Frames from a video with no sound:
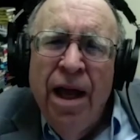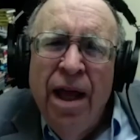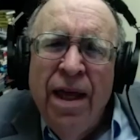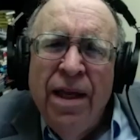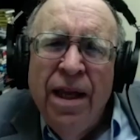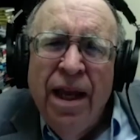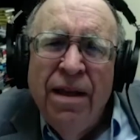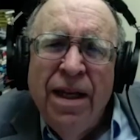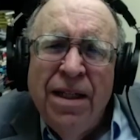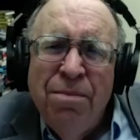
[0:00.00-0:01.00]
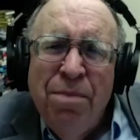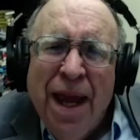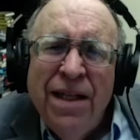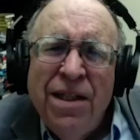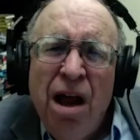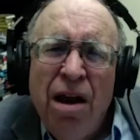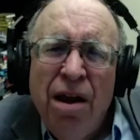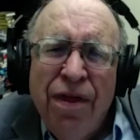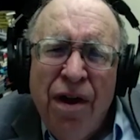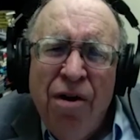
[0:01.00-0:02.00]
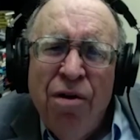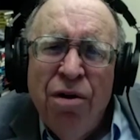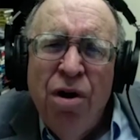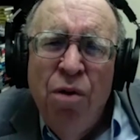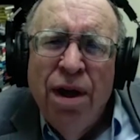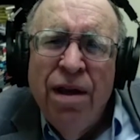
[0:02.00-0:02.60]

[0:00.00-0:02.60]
It's based on a thoroughgoing